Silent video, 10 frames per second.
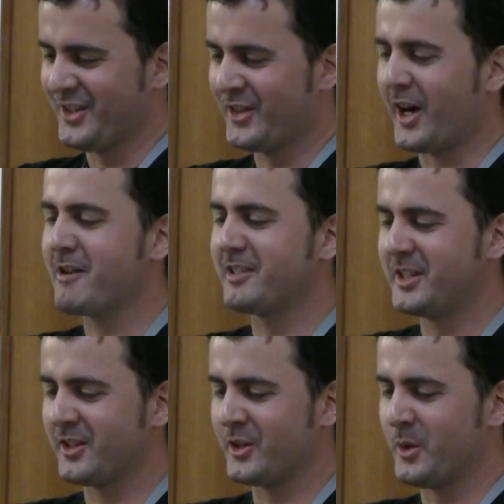The irony
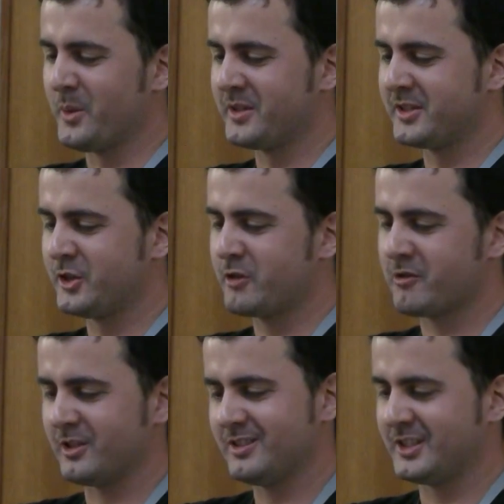that no one is
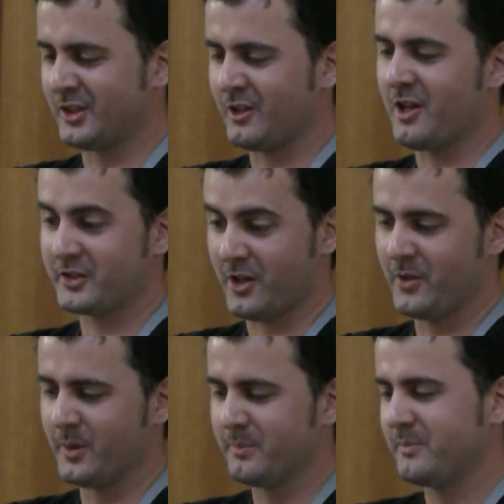neutral is not lost
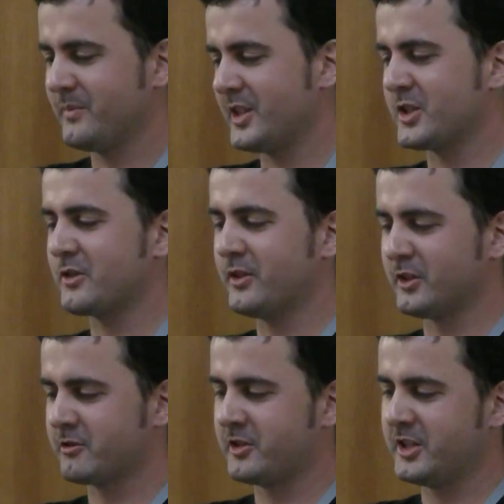on them. They just
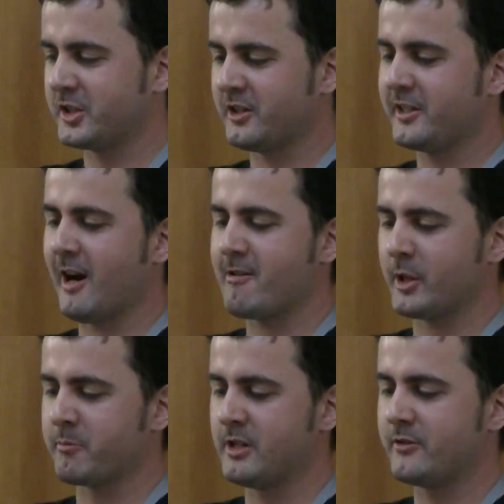feel strategically
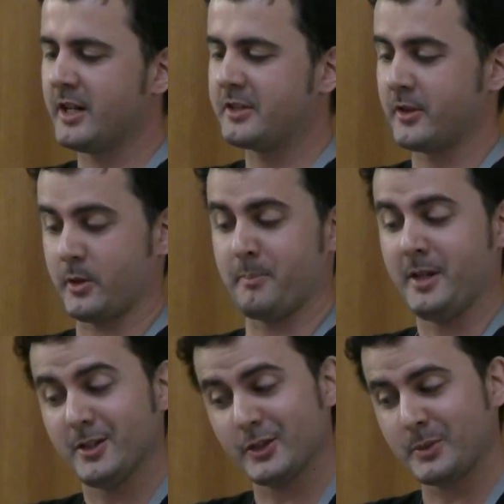carrying a briefcase that
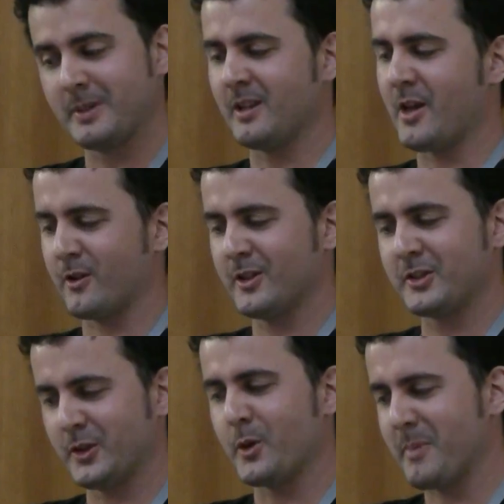appears to be leather
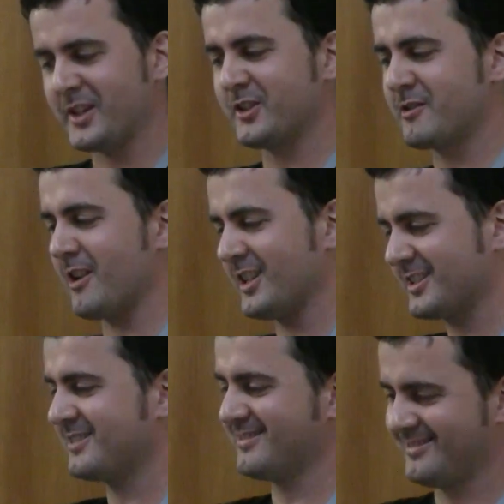is in their best
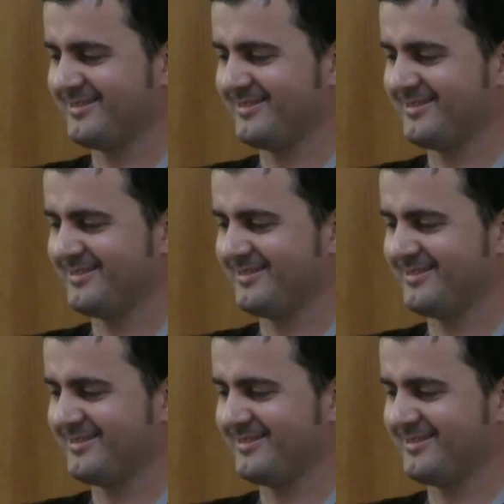interest.